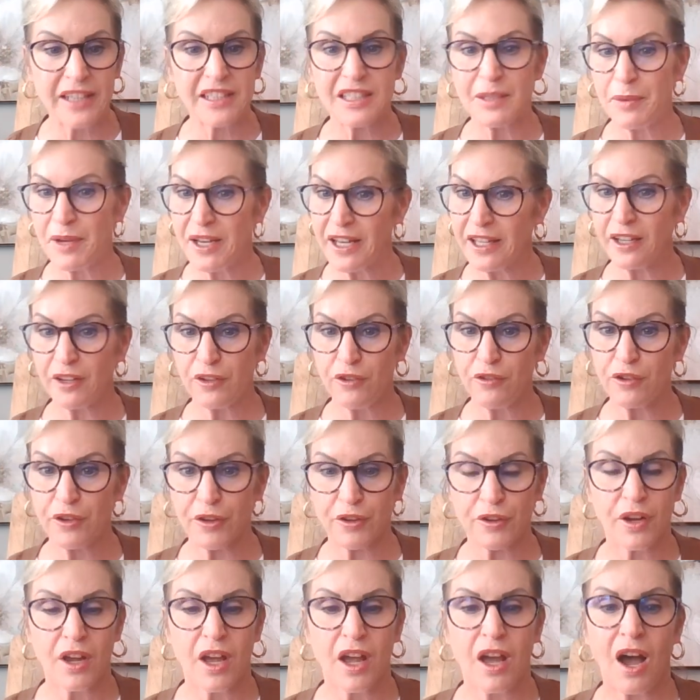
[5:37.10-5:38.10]
and depending on who
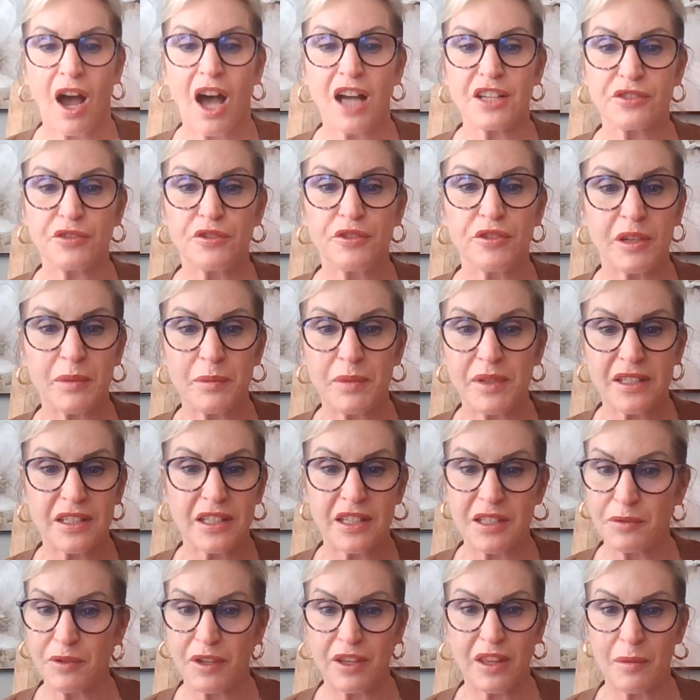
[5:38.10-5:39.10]
you're also doing
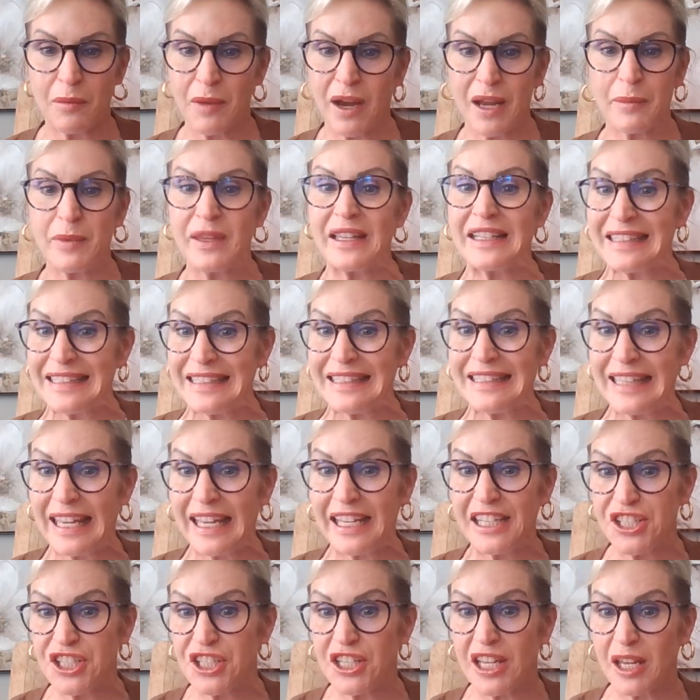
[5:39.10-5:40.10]
business with, it might be a
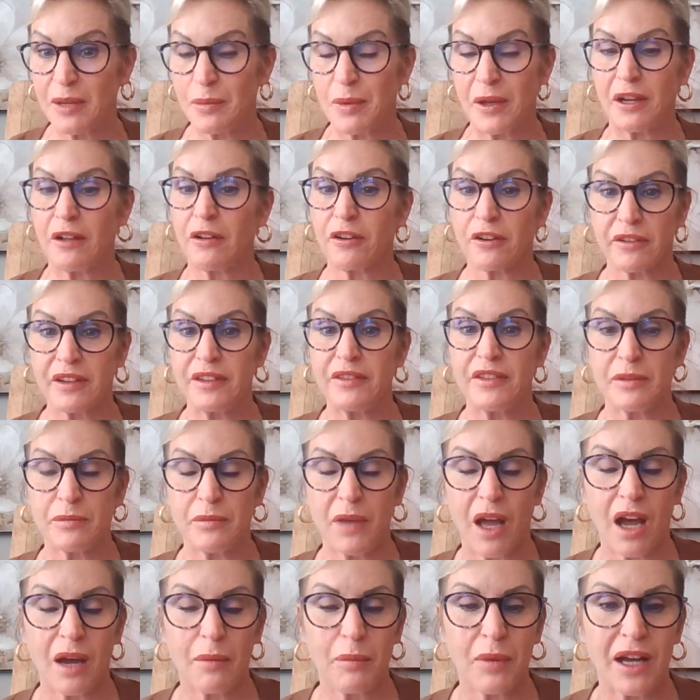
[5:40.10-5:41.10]
DHEA pill or
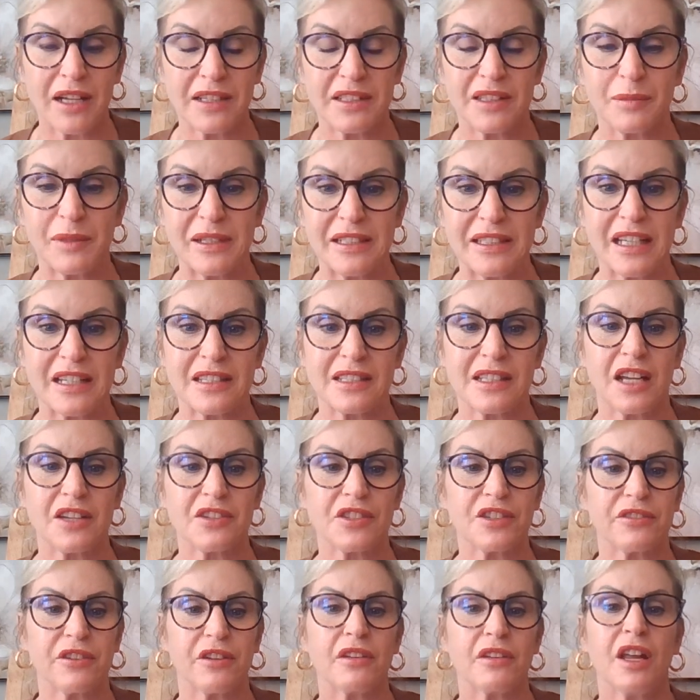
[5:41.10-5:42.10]
even possibly
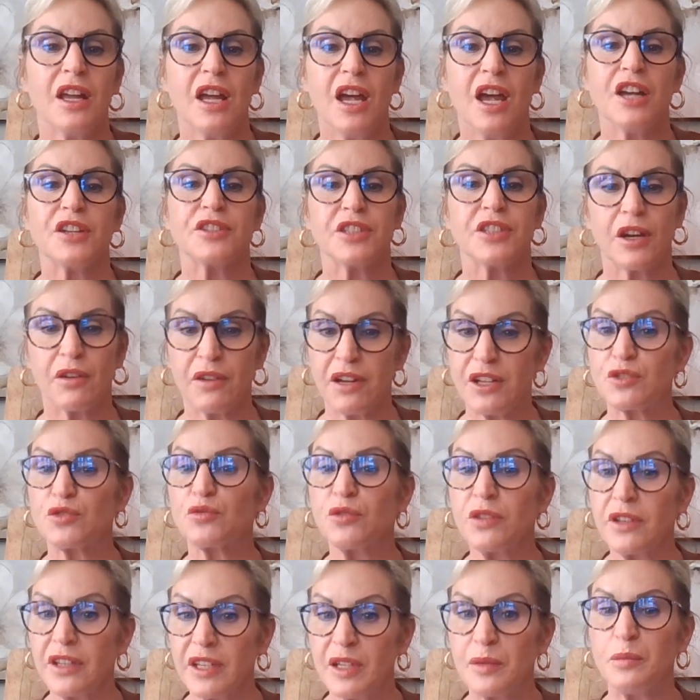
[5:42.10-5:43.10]
testosterone. So
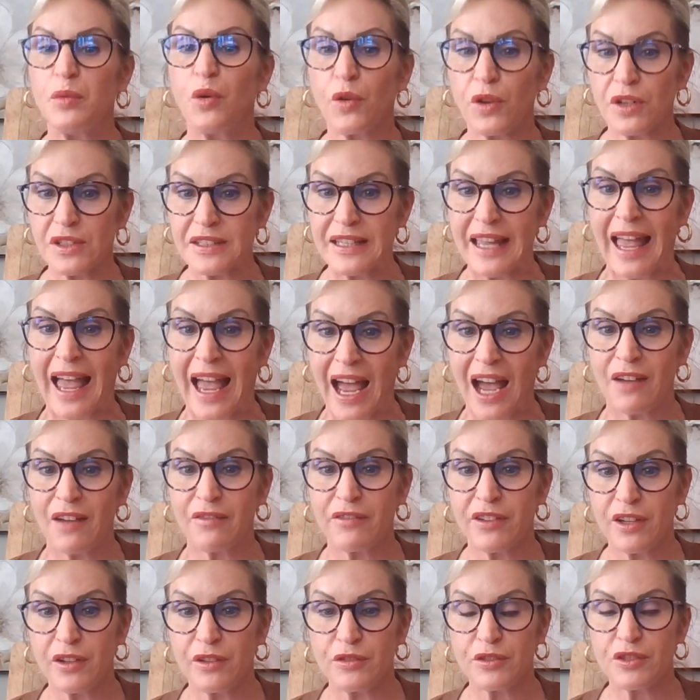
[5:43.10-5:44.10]
it's really important to
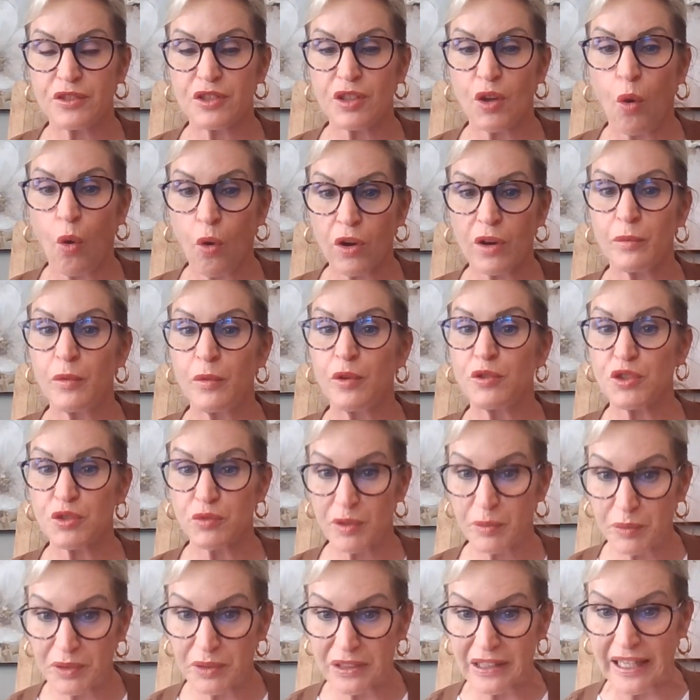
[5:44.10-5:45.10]
have those
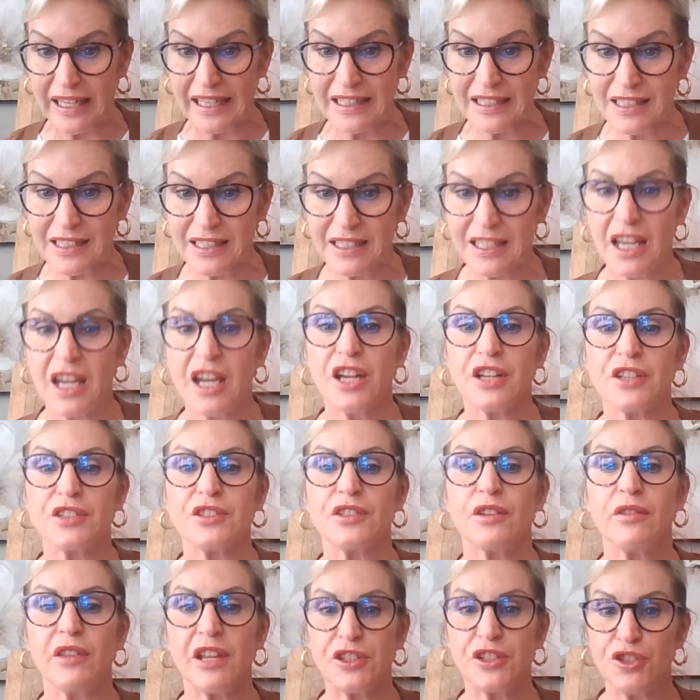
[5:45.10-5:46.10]
hormones replaced
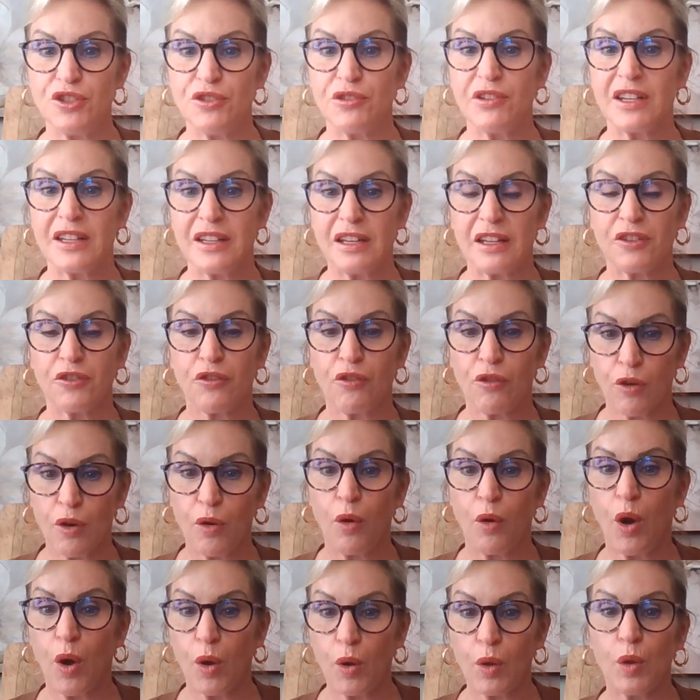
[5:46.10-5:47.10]
so that you can
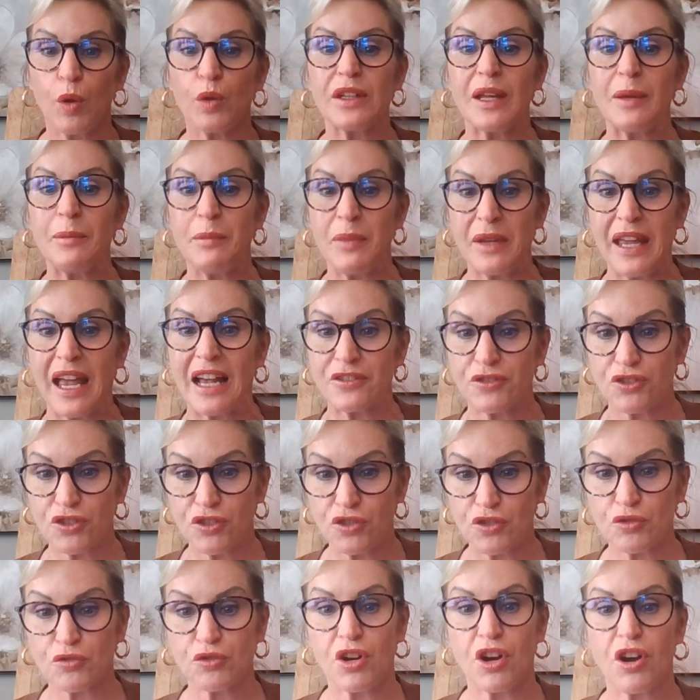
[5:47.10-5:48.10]
grow old and be as
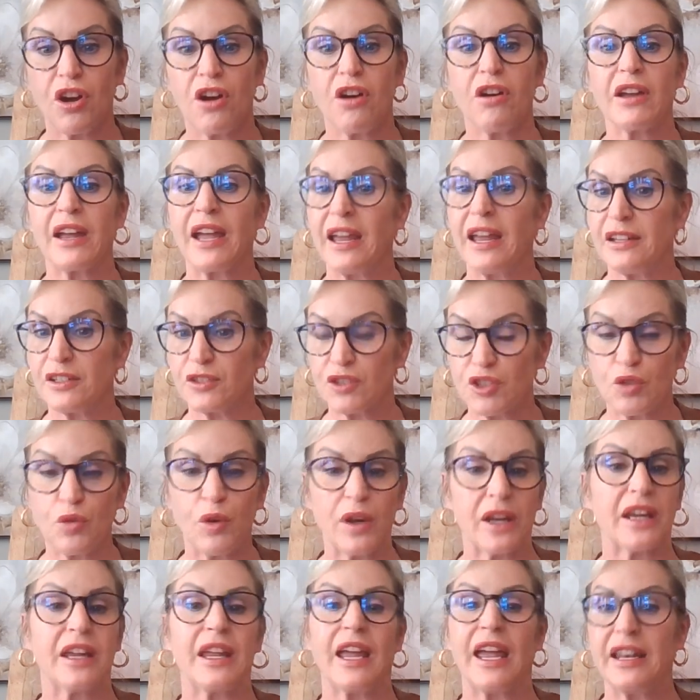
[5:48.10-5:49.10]
strong and as
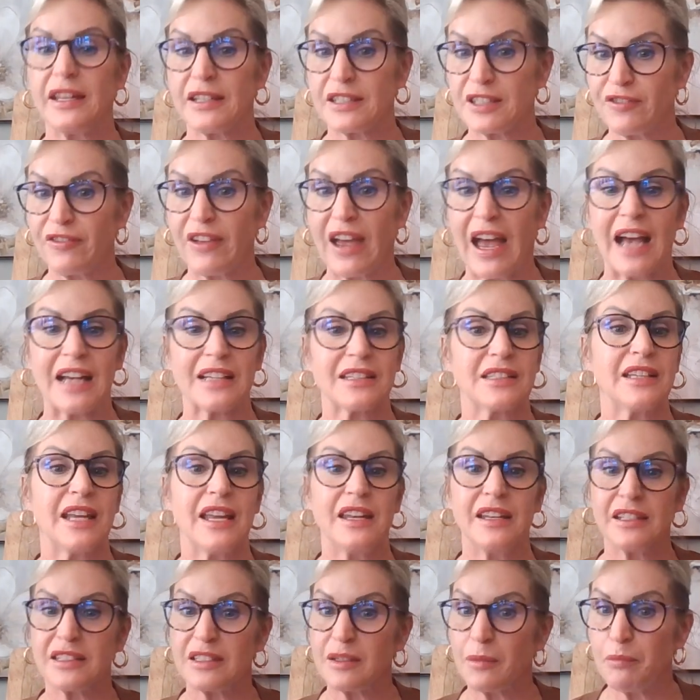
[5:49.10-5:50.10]
quick and as fast
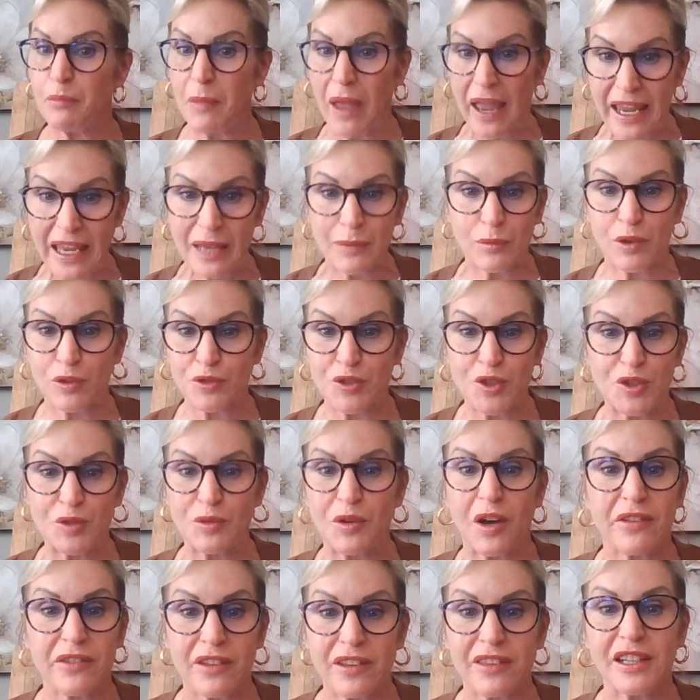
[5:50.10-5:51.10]
and as able to
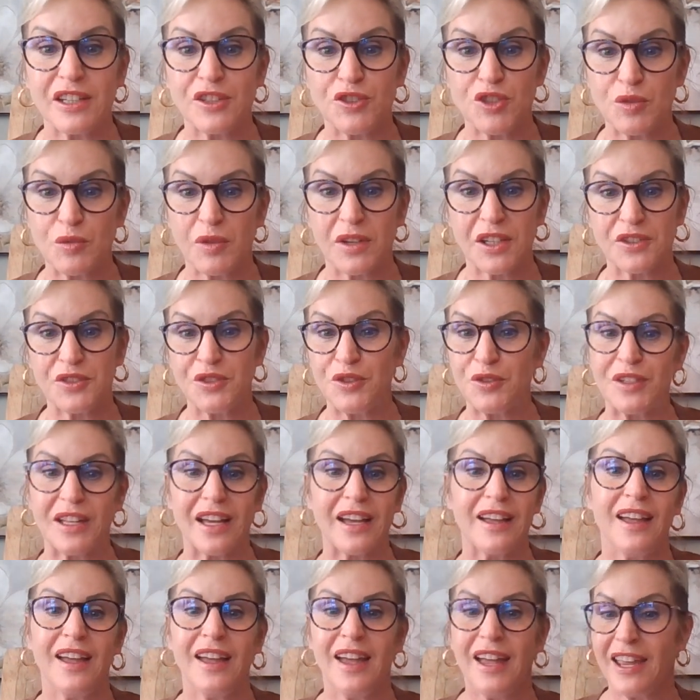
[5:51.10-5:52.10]
do all the things you want to do
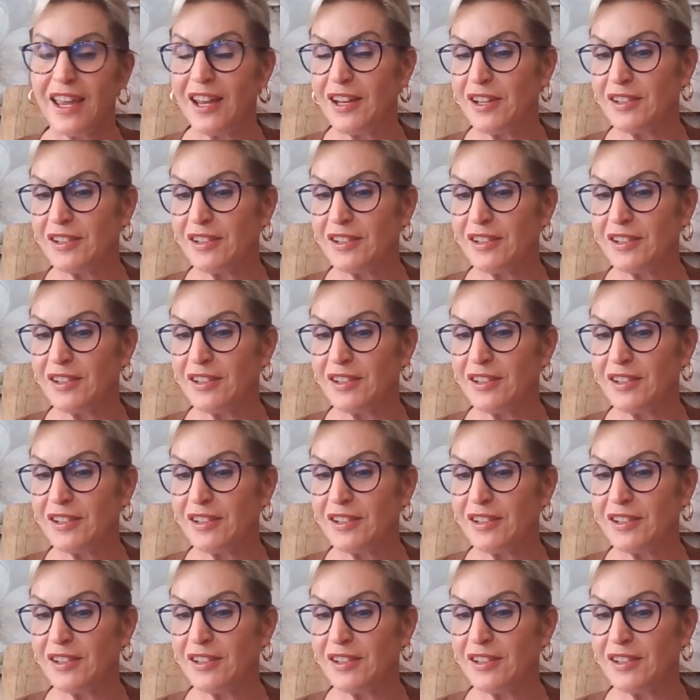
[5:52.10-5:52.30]
to,